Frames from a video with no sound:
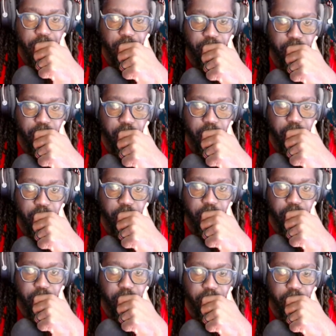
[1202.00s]

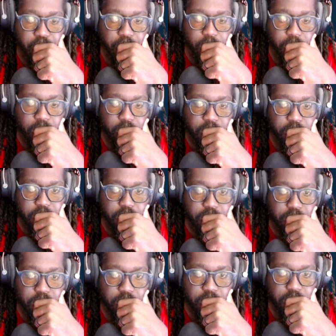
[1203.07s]

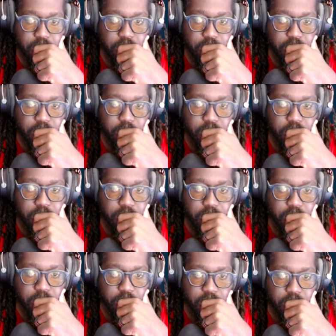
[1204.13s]

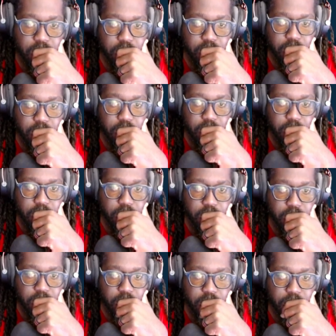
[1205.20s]

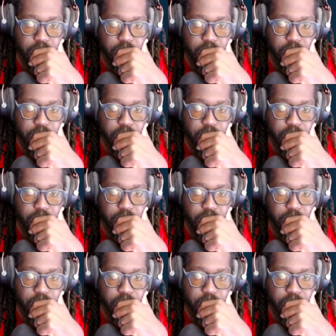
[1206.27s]
Nothing is said.